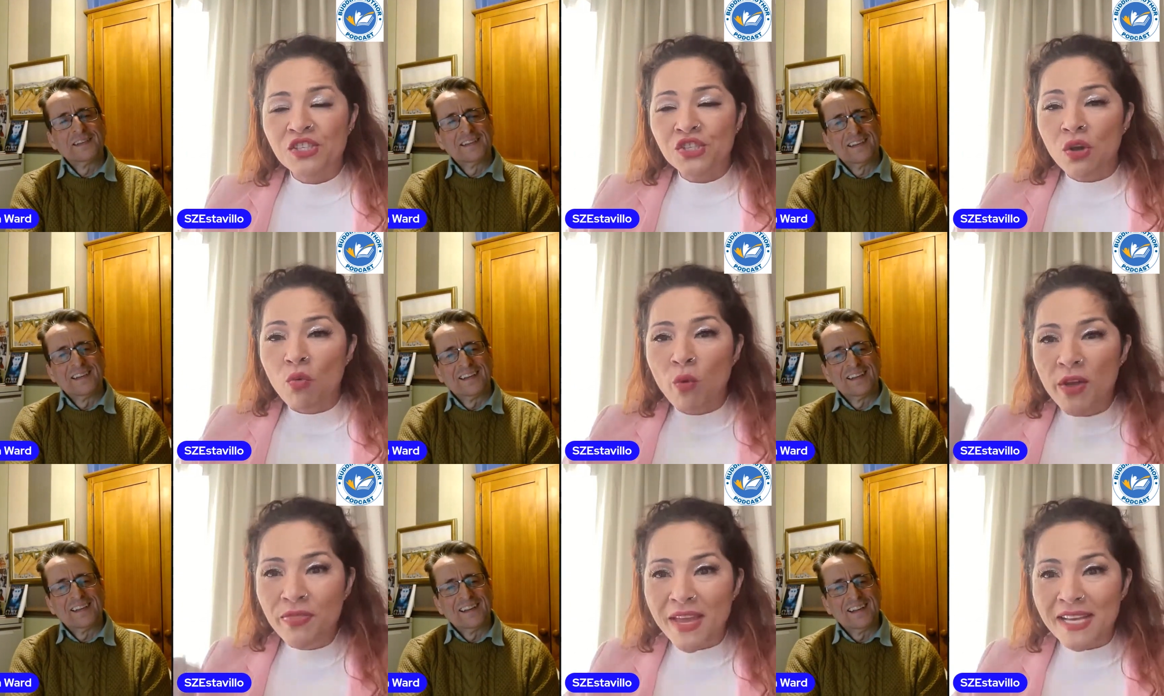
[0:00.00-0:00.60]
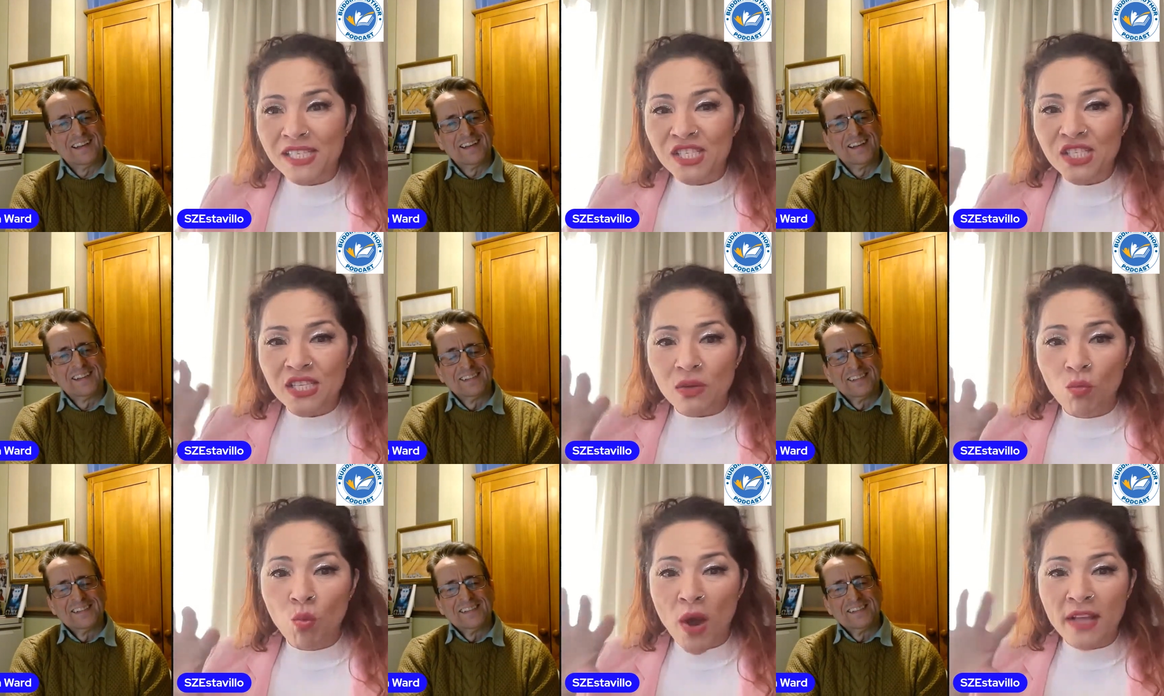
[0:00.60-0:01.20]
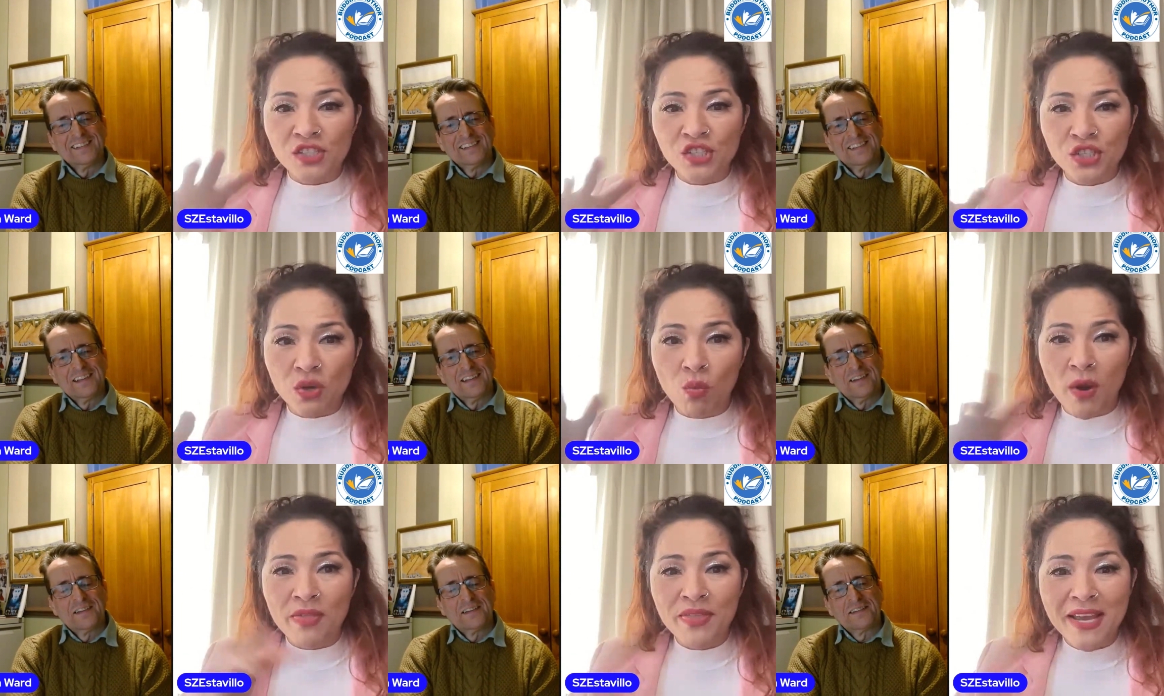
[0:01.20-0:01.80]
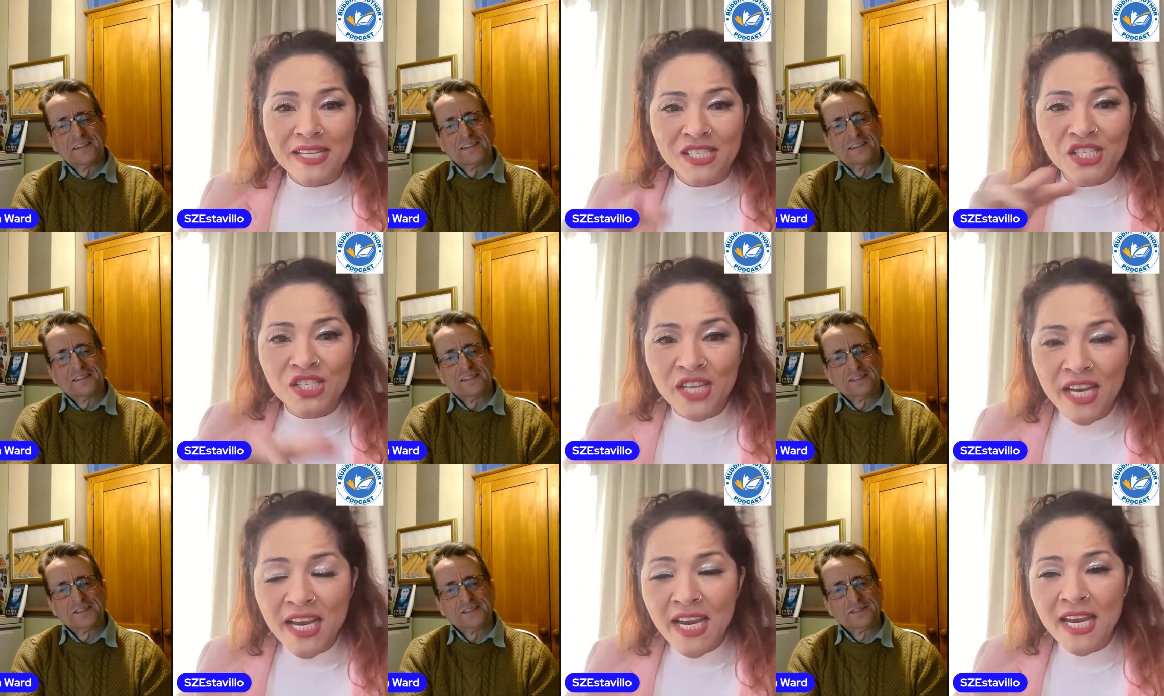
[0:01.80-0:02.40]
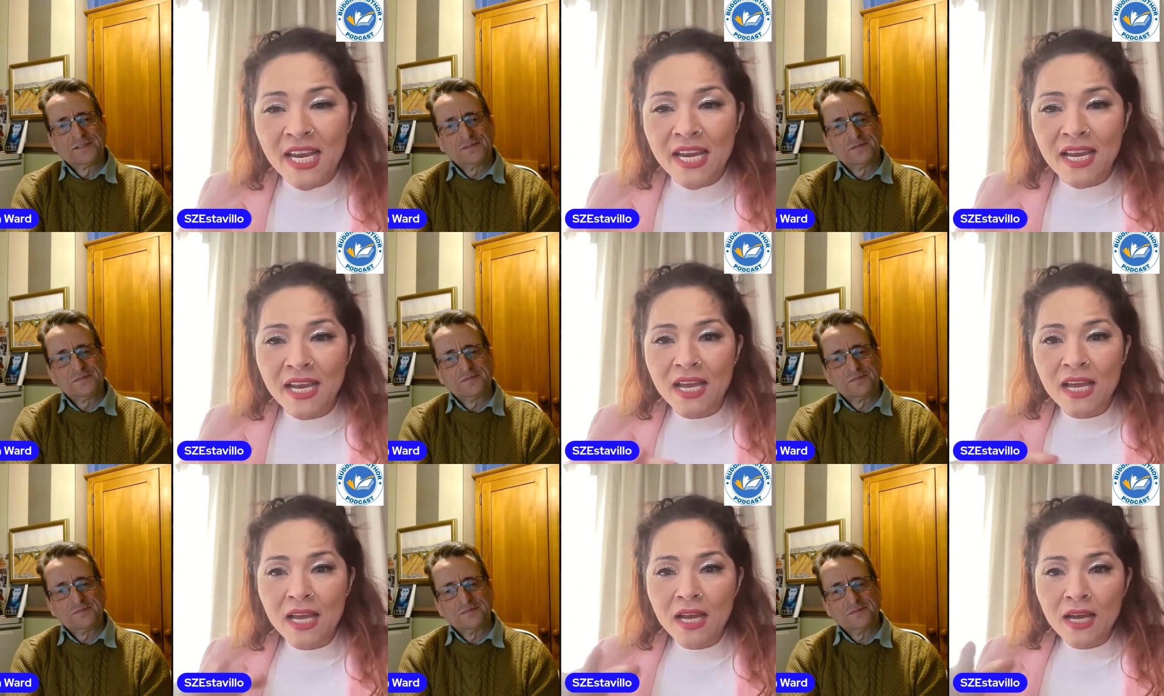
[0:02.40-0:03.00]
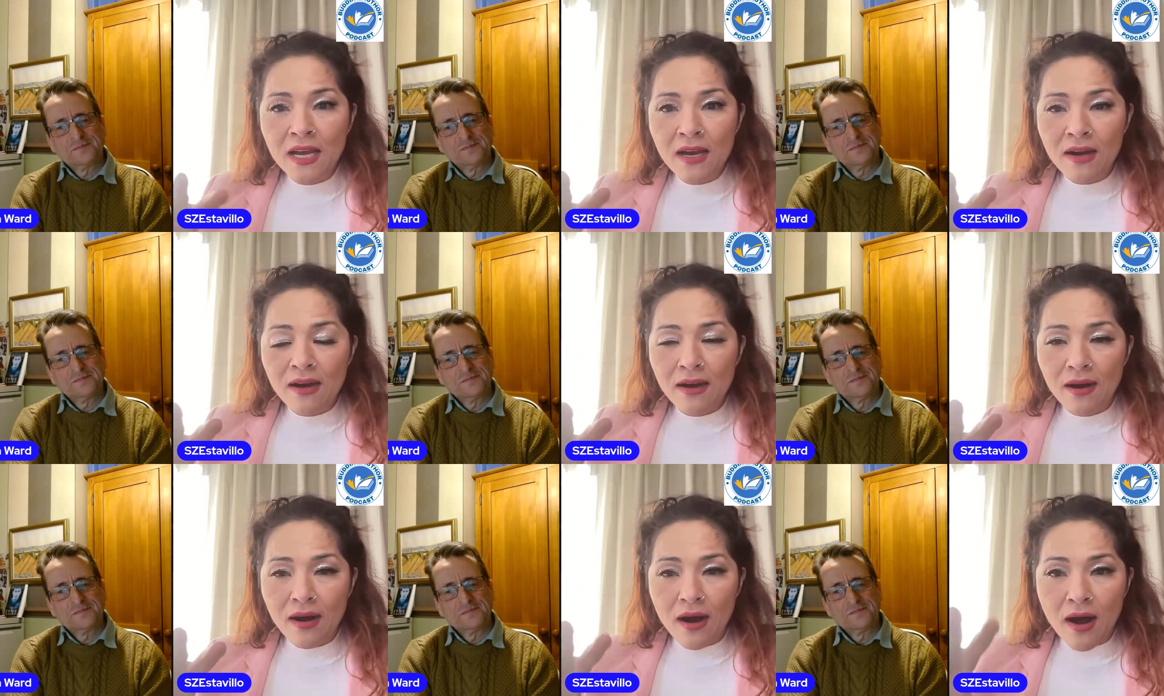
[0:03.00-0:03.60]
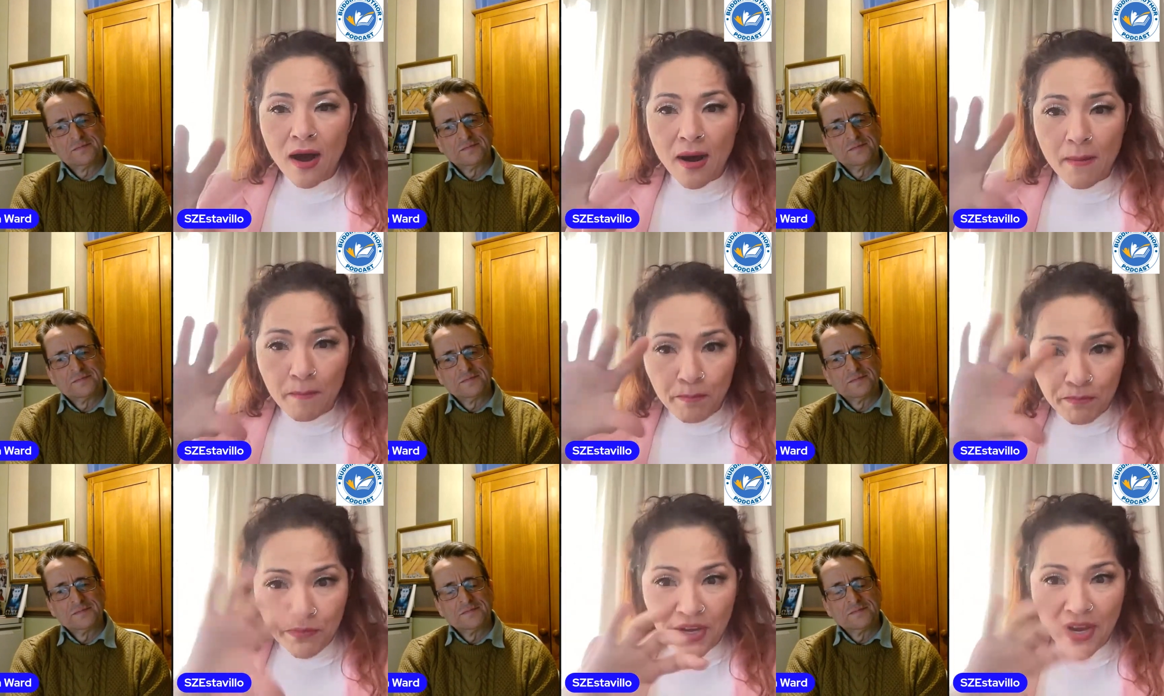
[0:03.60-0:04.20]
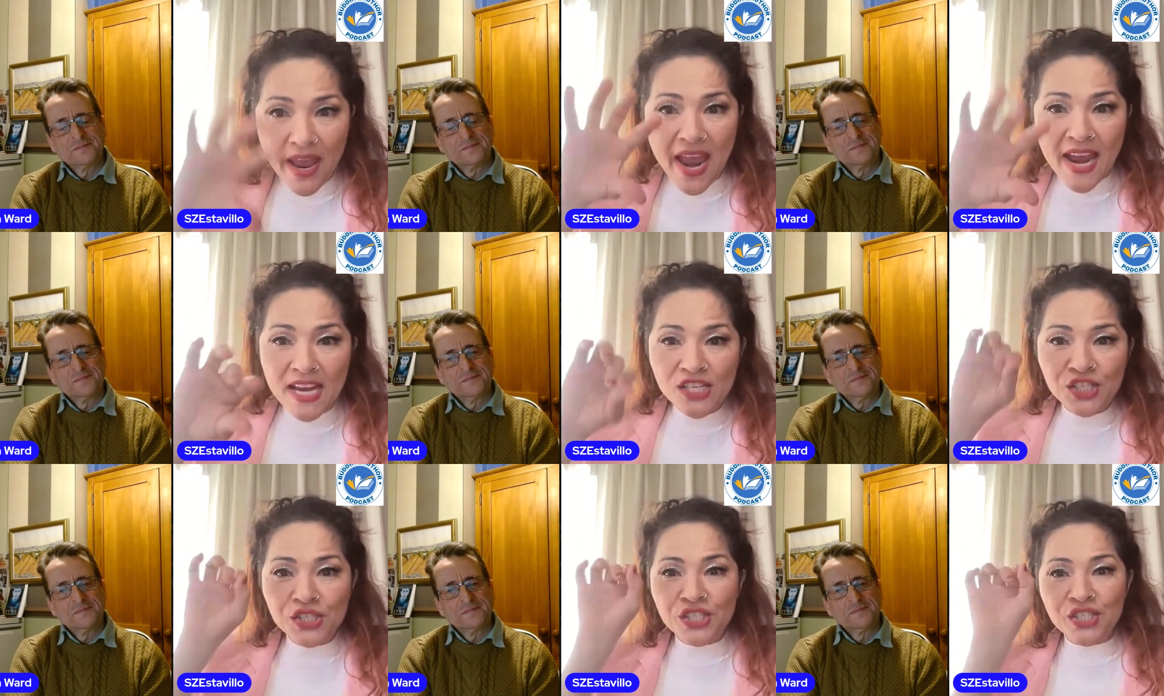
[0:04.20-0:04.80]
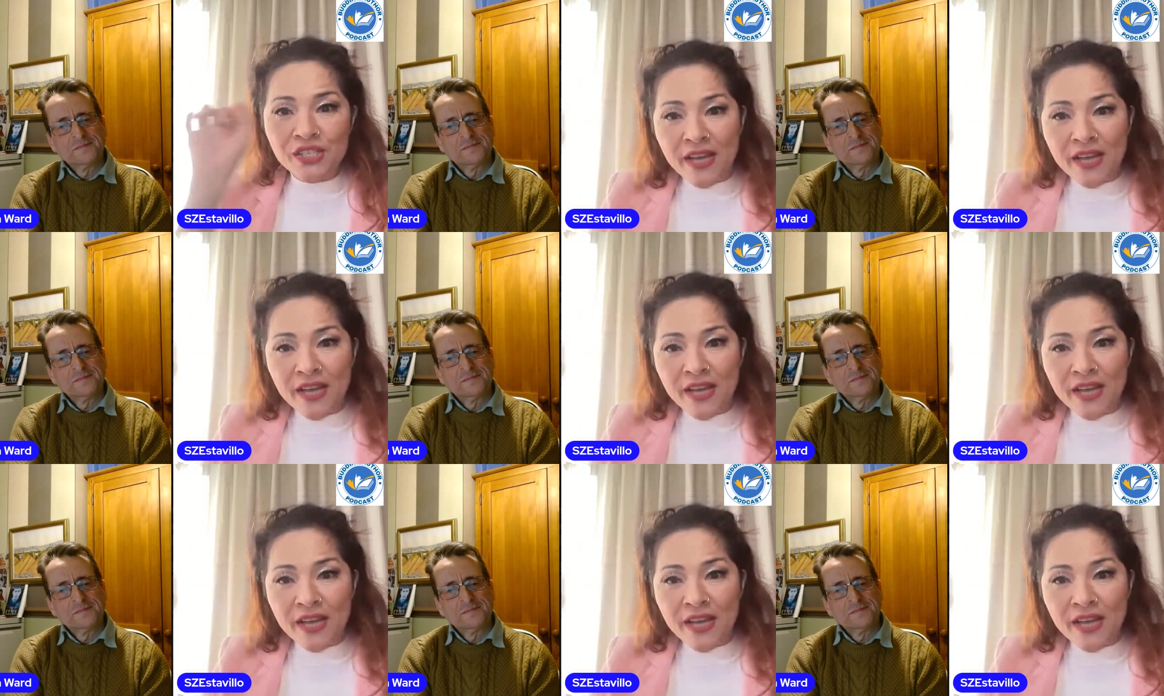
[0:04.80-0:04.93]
Speaker 1: so when they see, so when they see um, the agent's